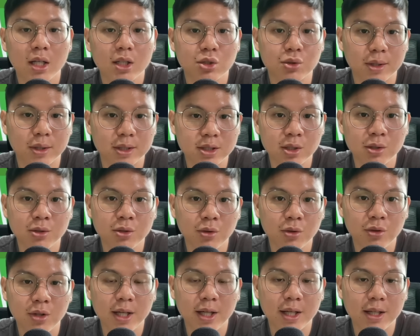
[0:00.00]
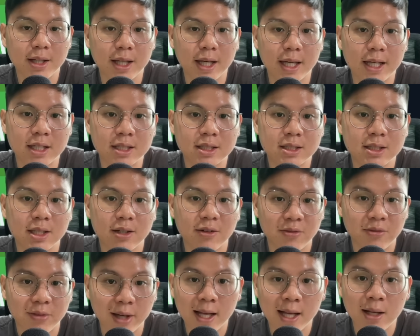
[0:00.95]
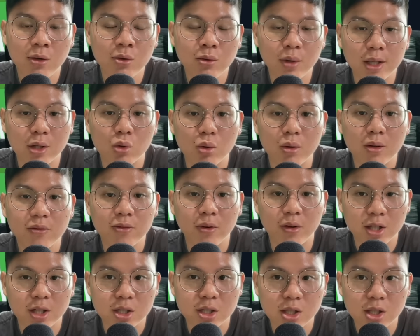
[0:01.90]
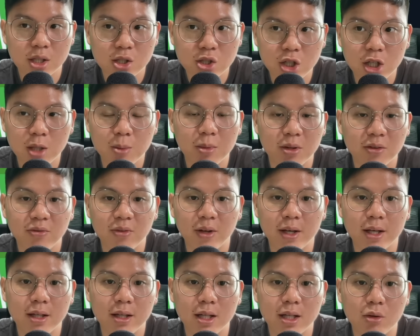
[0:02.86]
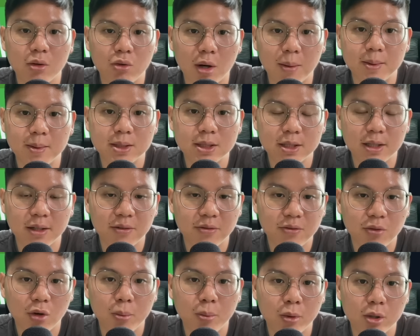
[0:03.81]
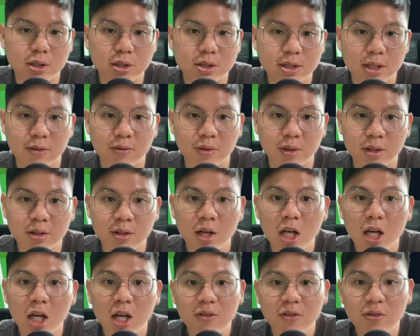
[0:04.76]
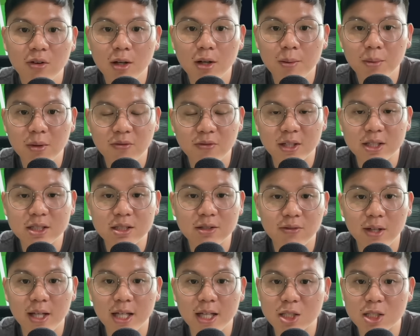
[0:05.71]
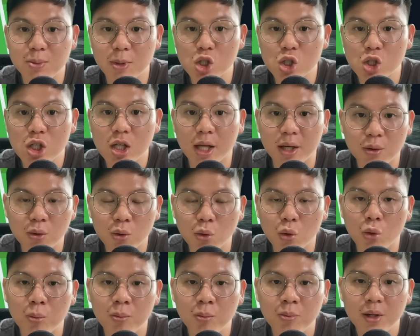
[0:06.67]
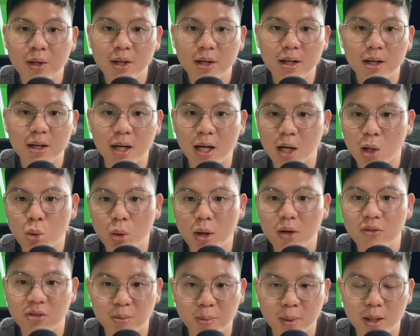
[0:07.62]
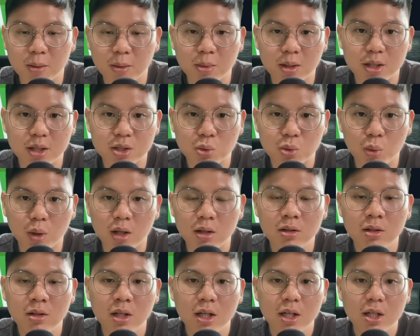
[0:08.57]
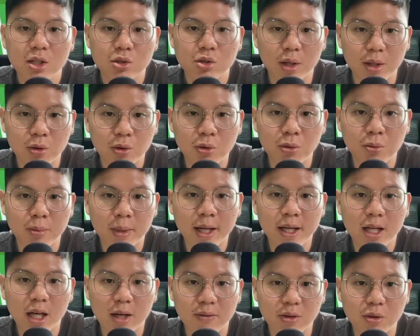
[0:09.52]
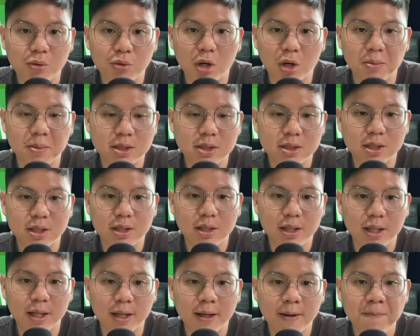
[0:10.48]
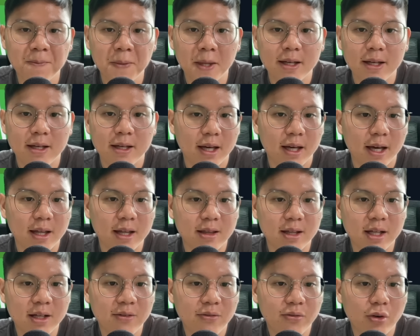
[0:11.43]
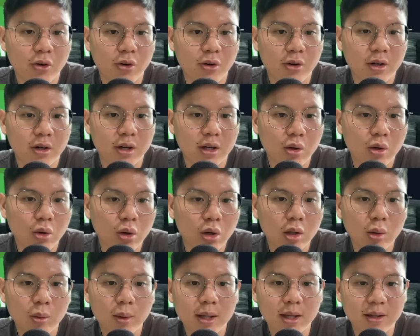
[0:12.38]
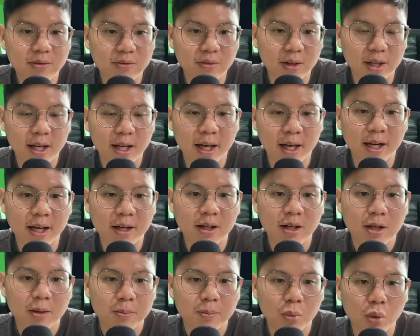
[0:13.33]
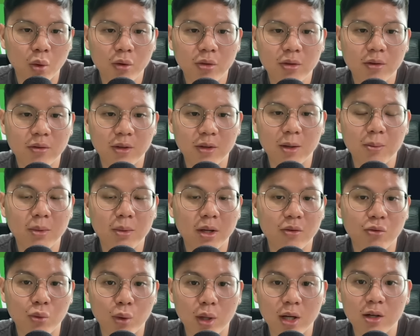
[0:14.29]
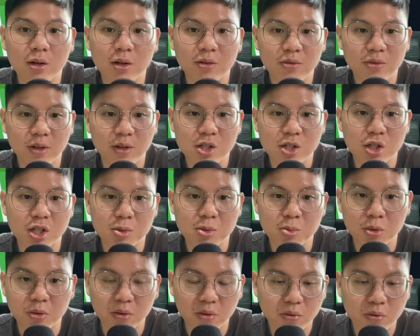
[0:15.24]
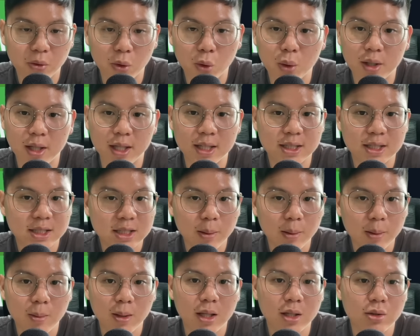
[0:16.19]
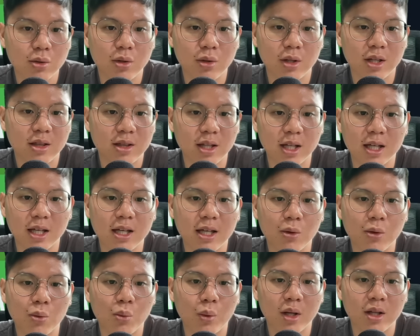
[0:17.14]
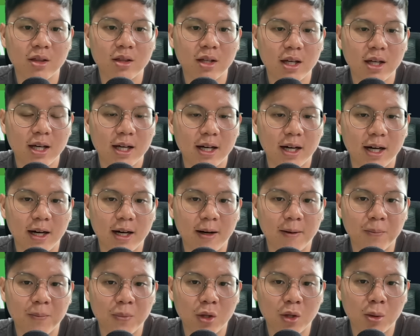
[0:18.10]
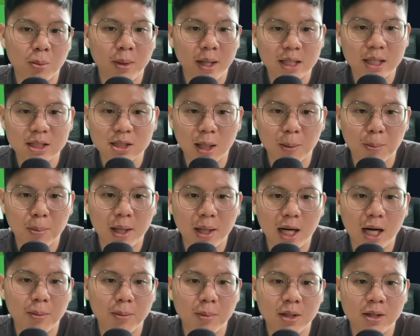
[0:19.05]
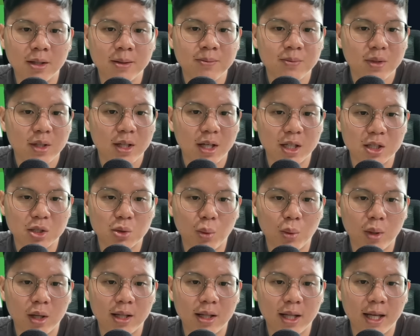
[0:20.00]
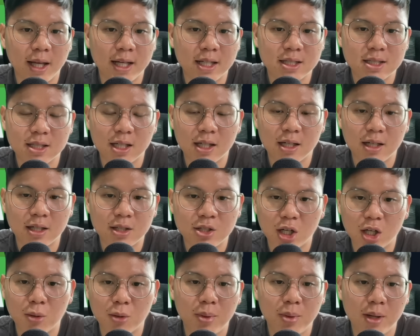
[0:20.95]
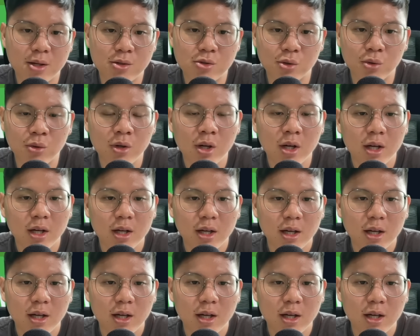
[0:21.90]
So I still do think there is value in going for this cheap defender here, Robinson at 4.7. Fulham defensively, especially at home, are quite formidable as well. So I don't mind having Robinson here. And then for Colwell and Van Heck, both of them have really good fixtures moving forward. It's similar to the thinking with players like Palmer as well as João Pedro.